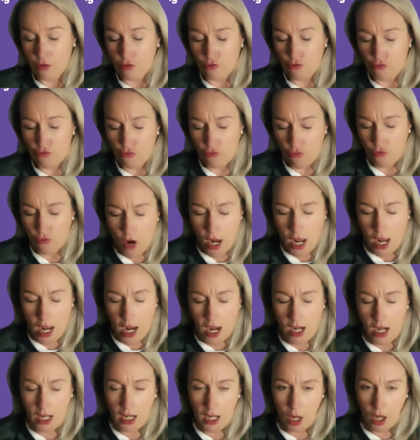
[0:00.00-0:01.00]

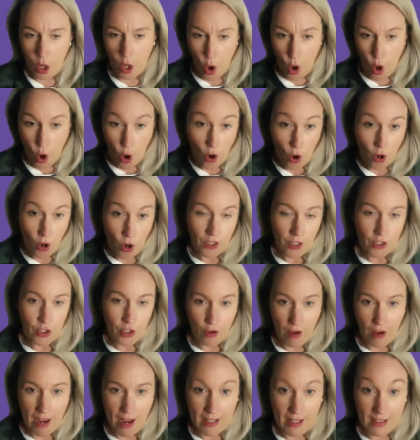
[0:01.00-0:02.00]
really long
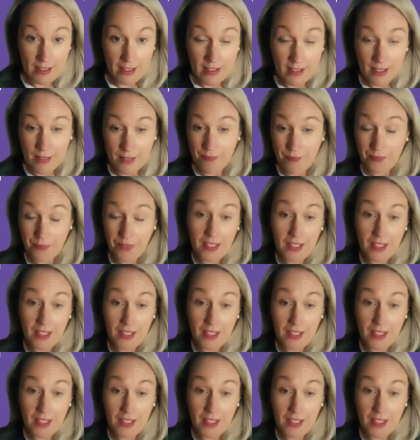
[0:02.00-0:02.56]
trainings.